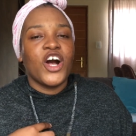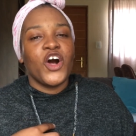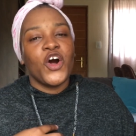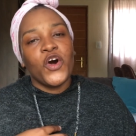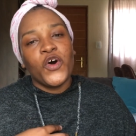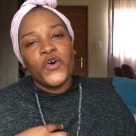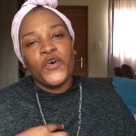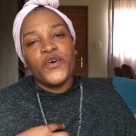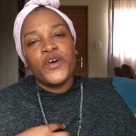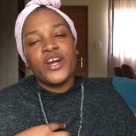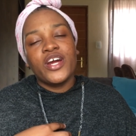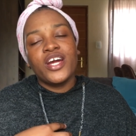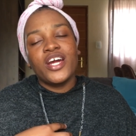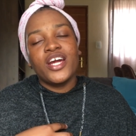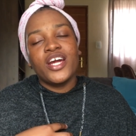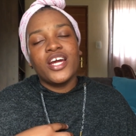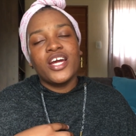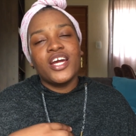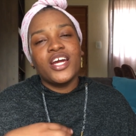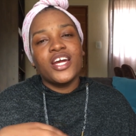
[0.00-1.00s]

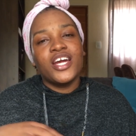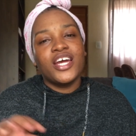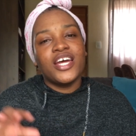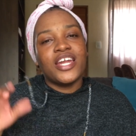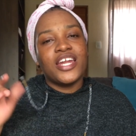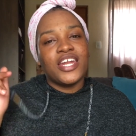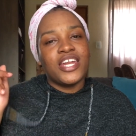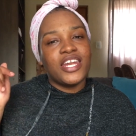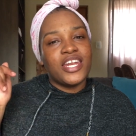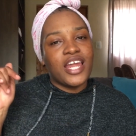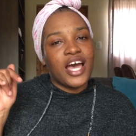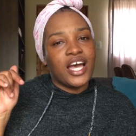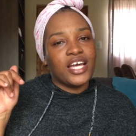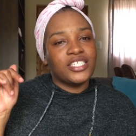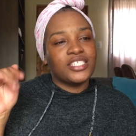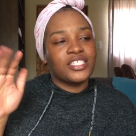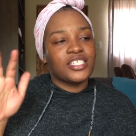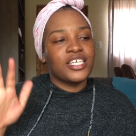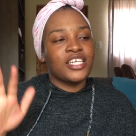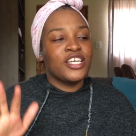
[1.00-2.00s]
or
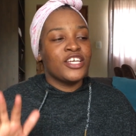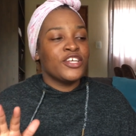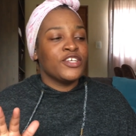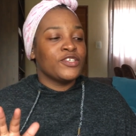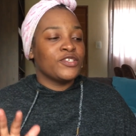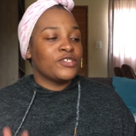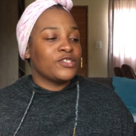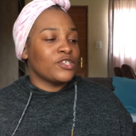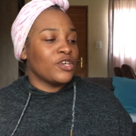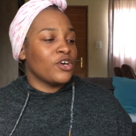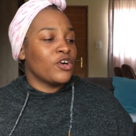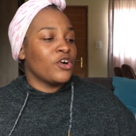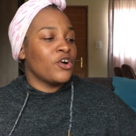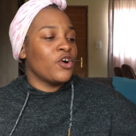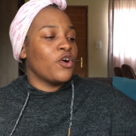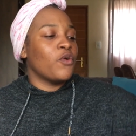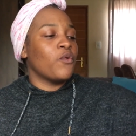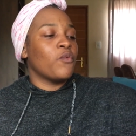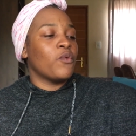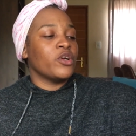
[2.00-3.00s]
not.
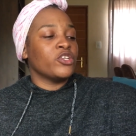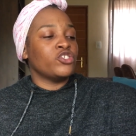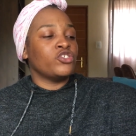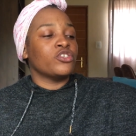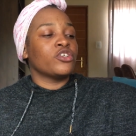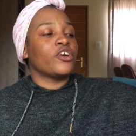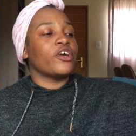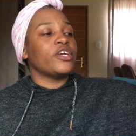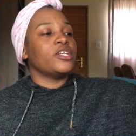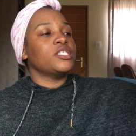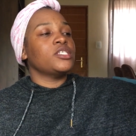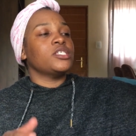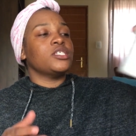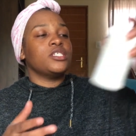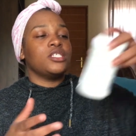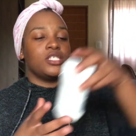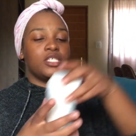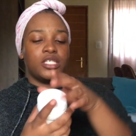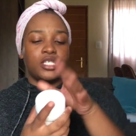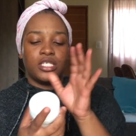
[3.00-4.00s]
So what you're going to
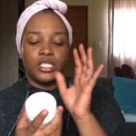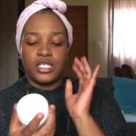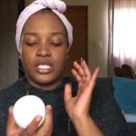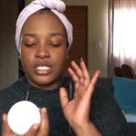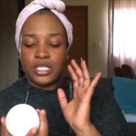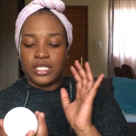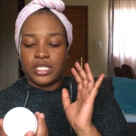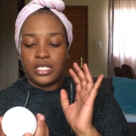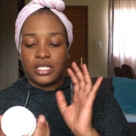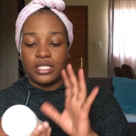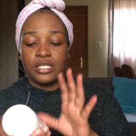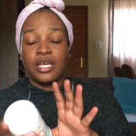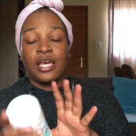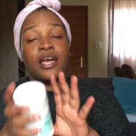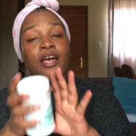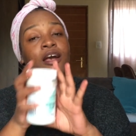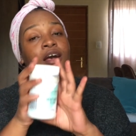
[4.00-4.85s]
need is